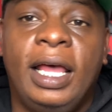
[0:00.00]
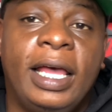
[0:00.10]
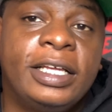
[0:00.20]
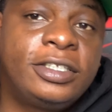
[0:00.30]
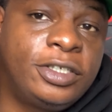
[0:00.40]

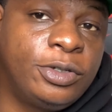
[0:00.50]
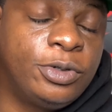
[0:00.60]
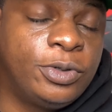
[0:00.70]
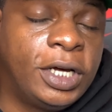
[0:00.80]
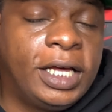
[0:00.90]
And
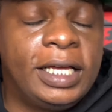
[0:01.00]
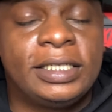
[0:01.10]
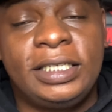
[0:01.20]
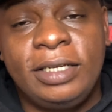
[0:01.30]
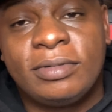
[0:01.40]
two, it
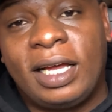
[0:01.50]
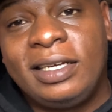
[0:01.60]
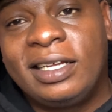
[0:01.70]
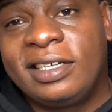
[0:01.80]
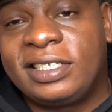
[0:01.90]
seems like
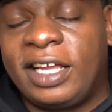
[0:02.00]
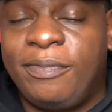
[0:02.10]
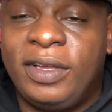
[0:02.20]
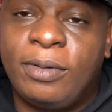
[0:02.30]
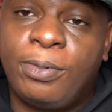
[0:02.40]
dunks have
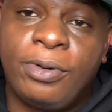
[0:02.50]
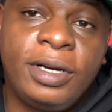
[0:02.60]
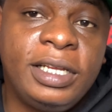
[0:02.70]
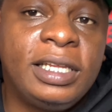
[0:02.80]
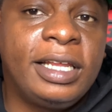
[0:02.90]
been
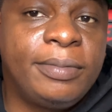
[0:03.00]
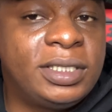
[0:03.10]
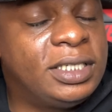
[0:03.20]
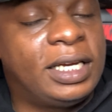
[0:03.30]
pretty limited.